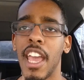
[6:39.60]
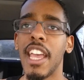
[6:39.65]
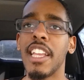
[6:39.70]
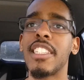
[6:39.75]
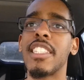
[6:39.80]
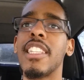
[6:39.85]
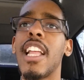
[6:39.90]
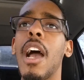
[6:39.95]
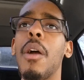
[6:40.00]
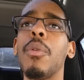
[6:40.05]

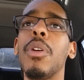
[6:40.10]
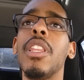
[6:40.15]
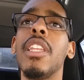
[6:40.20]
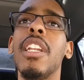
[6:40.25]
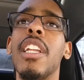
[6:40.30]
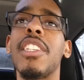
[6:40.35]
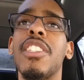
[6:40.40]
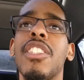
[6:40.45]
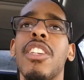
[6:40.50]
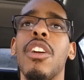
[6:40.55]
it's not
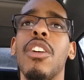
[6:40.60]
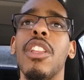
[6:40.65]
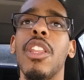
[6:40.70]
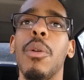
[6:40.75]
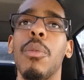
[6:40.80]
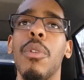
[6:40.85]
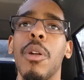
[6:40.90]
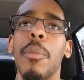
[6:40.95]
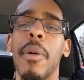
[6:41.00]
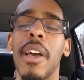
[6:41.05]
really
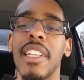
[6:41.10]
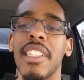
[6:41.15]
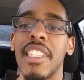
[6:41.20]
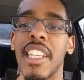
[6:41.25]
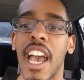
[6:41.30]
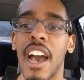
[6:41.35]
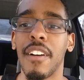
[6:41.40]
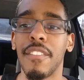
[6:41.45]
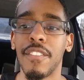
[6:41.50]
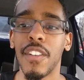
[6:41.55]
necessarily one of my
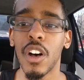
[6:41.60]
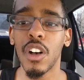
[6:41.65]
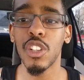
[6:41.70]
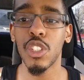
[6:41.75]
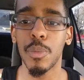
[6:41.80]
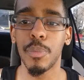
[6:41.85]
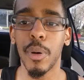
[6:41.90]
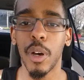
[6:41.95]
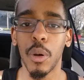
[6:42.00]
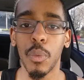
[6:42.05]

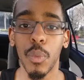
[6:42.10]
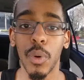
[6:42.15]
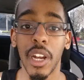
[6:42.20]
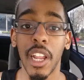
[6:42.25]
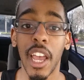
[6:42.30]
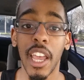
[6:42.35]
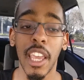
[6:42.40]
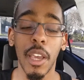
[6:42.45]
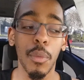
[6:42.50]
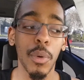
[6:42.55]
downfalls, but
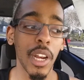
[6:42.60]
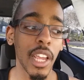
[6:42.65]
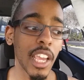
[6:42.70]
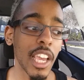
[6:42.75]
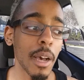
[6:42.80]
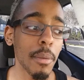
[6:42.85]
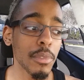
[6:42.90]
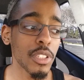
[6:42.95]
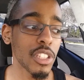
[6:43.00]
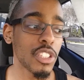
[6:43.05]
when I when I
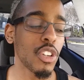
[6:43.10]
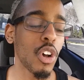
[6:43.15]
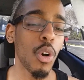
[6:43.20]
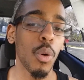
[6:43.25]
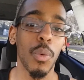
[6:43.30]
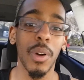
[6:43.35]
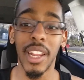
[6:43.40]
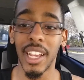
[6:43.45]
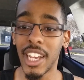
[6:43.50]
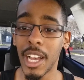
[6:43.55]
come to
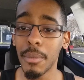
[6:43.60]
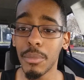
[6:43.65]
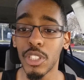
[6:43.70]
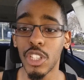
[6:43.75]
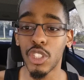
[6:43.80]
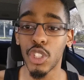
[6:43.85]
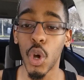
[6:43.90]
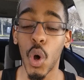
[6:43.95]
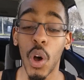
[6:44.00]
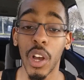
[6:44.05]
when it comes
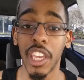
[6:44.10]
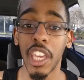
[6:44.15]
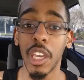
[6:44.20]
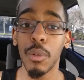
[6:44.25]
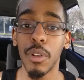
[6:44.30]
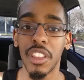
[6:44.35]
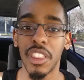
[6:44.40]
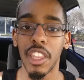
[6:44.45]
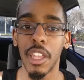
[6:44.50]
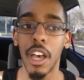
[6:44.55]
to
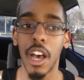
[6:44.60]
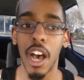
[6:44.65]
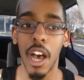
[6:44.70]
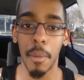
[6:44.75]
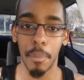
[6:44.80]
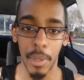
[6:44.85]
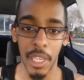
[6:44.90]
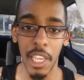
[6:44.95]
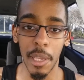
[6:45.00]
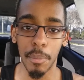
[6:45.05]
talking with
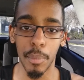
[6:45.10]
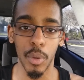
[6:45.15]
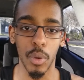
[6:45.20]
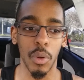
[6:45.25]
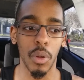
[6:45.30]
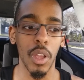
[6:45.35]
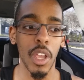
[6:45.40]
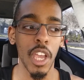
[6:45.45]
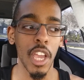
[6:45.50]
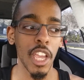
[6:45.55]
uh,
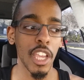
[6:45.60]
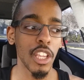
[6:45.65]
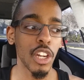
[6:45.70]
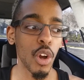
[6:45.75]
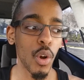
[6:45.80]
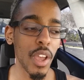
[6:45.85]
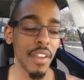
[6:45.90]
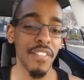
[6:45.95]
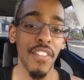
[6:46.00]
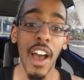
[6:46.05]
people, you
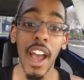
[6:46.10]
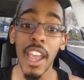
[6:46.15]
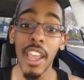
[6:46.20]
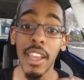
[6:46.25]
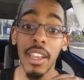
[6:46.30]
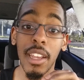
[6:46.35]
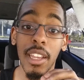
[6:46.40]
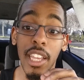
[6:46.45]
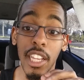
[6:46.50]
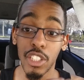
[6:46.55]
know, if
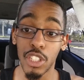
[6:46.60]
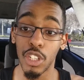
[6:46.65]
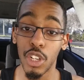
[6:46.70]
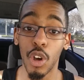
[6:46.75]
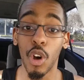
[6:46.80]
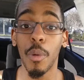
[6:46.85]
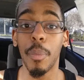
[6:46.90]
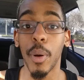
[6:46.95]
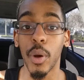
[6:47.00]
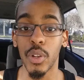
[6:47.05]
I get to
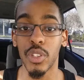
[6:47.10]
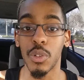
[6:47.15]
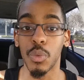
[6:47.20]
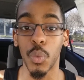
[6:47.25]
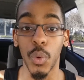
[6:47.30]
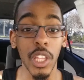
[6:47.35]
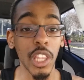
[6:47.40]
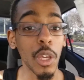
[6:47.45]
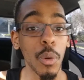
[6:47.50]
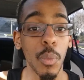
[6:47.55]
know a
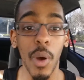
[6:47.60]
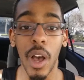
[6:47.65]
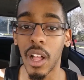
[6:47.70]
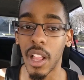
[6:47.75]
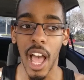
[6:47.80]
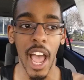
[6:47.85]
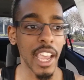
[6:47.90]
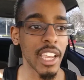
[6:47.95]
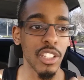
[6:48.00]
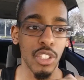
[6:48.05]
person really
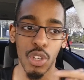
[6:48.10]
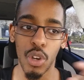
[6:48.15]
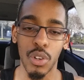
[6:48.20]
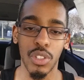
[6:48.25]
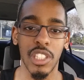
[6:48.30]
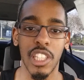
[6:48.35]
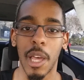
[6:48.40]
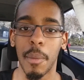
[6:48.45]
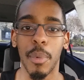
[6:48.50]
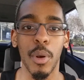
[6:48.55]
well, I could
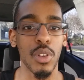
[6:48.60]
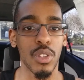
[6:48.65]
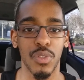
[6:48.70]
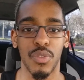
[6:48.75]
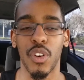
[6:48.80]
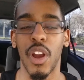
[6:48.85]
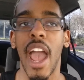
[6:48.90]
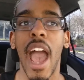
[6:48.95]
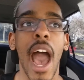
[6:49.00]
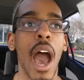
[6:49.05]
talk to that
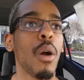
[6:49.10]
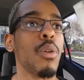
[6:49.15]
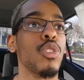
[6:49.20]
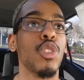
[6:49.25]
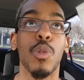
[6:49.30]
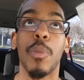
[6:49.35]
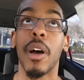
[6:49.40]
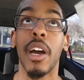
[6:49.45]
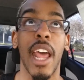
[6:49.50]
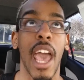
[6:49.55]
person for
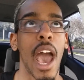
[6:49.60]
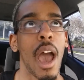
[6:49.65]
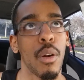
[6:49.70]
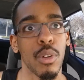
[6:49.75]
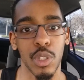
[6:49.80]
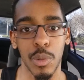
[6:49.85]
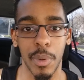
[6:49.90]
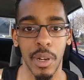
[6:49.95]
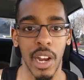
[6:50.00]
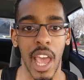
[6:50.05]
hours upon
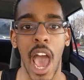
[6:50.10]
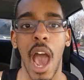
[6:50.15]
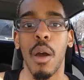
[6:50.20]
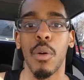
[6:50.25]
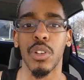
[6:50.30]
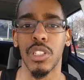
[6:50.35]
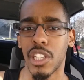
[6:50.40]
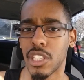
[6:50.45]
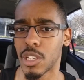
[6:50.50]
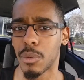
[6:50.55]
hours upon
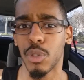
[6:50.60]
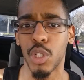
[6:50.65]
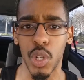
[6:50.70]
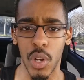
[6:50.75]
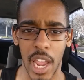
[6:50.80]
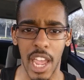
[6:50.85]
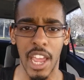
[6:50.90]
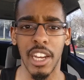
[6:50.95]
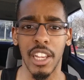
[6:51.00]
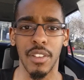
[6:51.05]
hours, as I'm
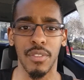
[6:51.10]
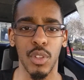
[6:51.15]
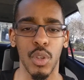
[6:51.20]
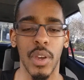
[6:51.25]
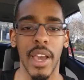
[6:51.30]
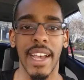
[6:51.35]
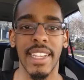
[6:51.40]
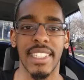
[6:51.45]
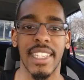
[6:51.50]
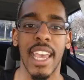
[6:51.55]
sure any of
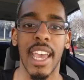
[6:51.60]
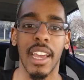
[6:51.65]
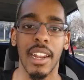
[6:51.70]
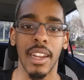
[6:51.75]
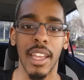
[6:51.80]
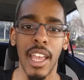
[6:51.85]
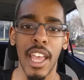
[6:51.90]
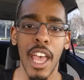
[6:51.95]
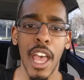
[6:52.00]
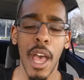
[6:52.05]
you guys
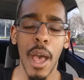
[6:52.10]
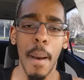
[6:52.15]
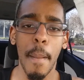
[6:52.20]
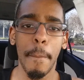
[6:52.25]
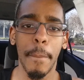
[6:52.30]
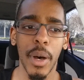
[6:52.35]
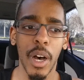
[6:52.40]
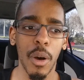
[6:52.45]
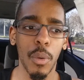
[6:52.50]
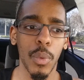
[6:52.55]
can.
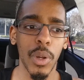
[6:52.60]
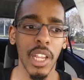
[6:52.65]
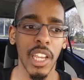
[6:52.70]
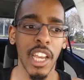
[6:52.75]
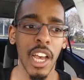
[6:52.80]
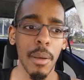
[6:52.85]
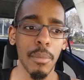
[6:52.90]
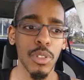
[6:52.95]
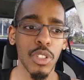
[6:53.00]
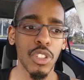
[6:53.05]
But when
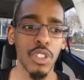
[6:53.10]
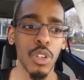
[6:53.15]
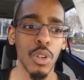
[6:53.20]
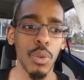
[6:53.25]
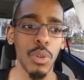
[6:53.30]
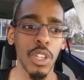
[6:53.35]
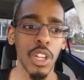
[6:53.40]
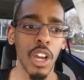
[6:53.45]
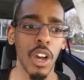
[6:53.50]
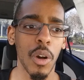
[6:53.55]
it comes
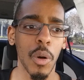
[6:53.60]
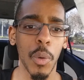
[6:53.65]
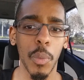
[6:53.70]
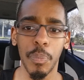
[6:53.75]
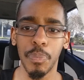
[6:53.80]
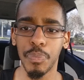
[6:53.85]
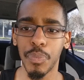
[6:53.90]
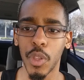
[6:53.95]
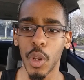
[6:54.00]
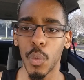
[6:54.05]
to you
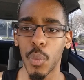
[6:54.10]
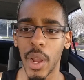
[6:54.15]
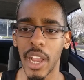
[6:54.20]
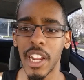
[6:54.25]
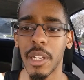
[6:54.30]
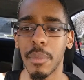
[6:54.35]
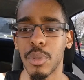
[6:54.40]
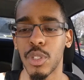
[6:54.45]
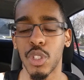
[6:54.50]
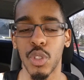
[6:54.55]
know
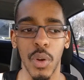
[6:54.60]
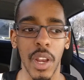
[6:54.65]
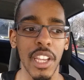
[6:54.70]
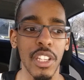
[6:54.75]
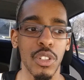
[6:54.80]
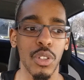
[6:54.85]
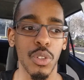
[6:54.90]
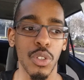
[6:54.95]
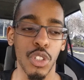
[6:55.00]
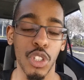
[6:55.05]
random
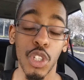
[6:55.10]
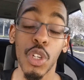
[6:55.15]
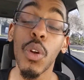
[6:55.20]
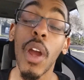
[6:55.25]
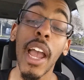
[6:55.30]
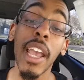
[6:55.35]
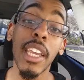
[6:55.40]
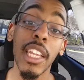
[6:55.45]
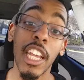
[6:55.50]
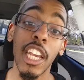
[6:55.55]
strangers.
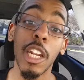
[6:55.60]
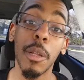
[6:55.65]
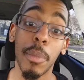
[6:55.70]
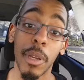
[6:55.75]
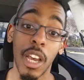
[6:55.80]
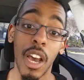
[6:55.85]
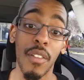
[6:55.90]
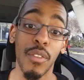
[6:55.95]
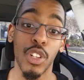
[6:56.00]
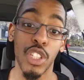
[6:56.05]
Sure, I can hit
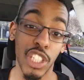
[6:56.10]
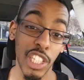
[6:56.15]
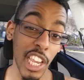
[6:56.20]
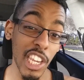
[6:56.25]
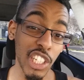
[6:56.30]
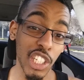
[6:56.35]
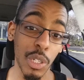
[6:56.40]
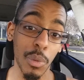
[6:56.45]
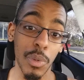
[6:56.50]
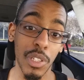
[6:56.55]
up a
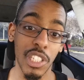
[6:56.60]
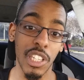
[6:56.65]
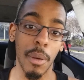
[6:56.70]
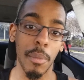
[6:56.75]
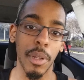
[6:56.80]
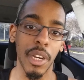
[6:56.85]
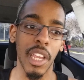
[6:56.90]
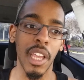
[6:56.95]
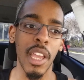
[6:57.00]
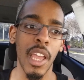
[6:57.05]
conversation with
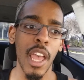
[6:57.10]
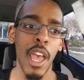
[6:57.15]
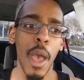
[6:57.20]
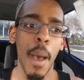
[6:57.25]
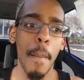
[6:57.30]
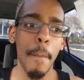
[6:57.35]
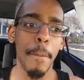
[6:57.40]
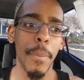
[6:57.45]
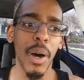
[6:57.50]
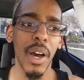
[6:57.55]
somebody,
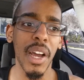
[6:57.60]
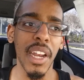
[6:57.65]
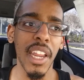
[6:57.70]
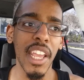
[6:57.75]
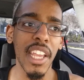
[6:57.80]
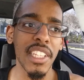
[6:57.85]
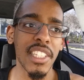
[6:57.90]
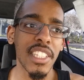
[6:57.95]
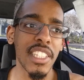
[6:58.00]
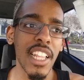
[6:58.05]
but
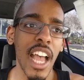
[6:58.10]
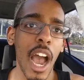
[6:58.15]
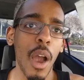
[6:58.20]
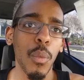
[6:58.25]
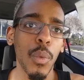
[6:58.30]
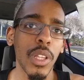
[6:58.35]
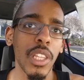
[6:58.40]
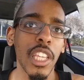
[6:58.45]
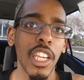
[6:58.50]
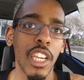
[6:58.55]
it's
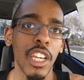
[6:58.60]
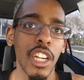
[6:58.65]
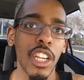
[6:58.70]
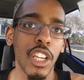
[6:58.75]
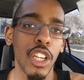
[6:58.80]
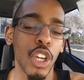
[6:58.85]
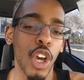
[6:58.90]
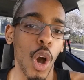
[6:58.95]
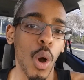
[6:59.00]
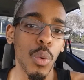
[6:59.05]
not really
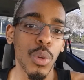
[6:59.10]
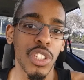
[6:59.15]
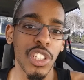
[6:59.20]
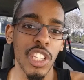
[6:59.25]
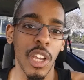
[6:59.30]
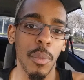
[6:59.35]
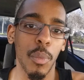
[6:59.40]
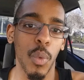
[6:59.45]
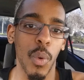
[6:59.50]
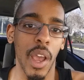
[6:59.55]
gonna go
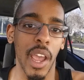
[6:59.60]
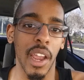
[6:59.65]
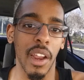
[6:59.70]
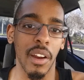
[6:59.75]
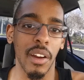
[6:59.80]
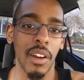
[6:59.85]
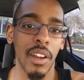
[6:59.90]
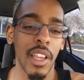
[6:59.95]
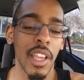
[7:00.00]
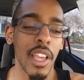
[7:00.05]

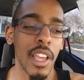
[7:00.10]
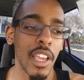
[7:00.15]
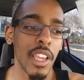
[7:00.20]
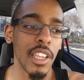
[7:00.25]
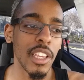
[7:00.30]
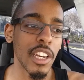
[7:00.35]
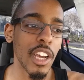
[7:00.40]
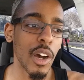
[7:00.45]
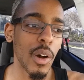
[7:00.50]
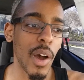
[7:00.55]
somewhere.
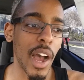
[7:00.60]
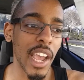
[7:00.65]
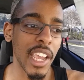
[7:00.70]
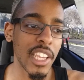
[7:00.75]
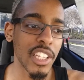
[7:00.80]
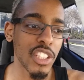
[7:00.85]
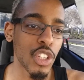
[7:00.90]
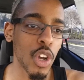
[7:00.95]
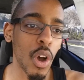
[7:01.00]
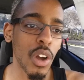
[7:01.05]
You know, I
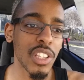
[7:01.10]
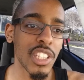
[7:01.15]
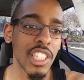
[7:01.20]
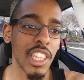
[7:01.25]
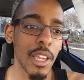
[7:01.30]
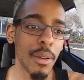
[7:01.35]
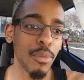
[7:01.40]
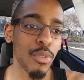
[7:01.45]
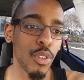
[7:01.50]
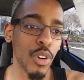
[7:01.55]
can talk
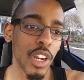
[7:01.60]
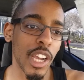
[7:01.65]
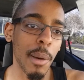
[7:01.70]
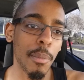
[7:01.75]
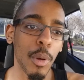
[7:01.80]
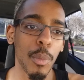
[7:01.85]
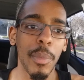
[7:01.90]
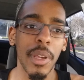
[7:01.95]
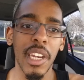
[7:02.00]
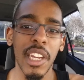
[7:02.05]
to them for a
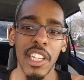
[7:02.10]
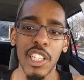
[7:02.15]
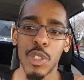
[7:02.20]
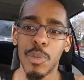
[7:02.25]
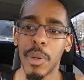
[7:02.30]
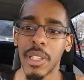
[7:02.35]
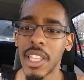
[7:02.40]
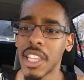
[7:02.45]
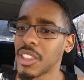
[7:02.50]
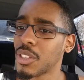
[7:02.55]
couple
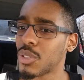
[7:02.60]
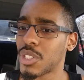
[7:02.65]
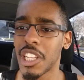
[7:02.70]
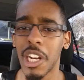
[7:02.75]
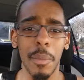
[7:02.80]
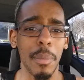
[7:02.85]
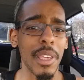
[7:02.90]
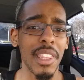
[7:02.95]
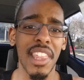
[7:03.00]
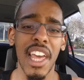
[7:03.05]
minutes, but then there's
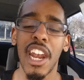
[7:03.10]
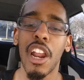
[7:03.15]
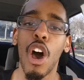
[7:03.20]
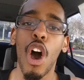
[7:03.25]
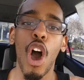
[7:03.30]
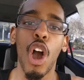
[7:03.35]
gonna be that